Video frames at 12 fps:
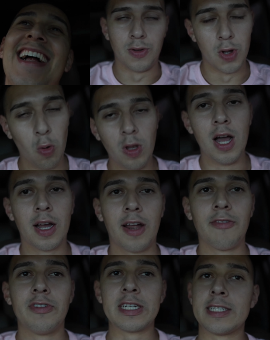No luck
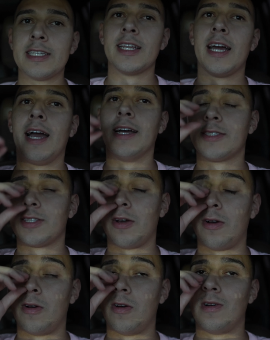on fixing that,
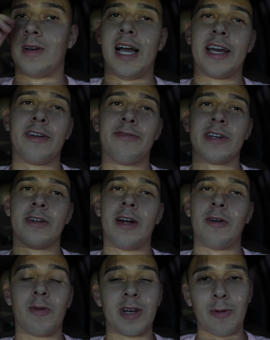so I gotta figure
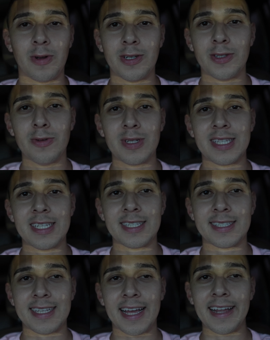out what I want to do with
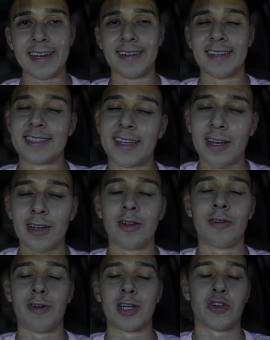this, and it's getting a
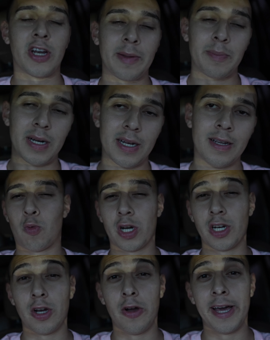little frustrating. But we're
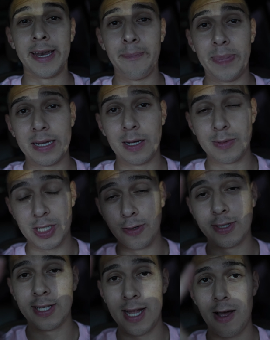gonna go ahead and pick up
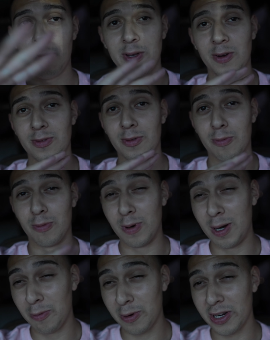Chelsea now. We don't know
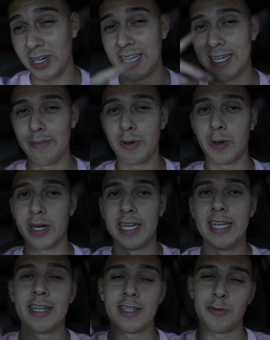what we're gonna eat, but we're gonna
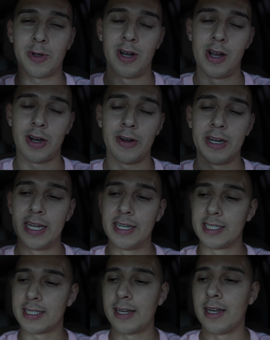eat because we're hungry and
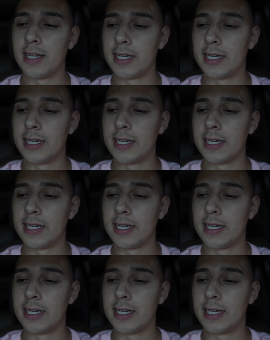it's kind of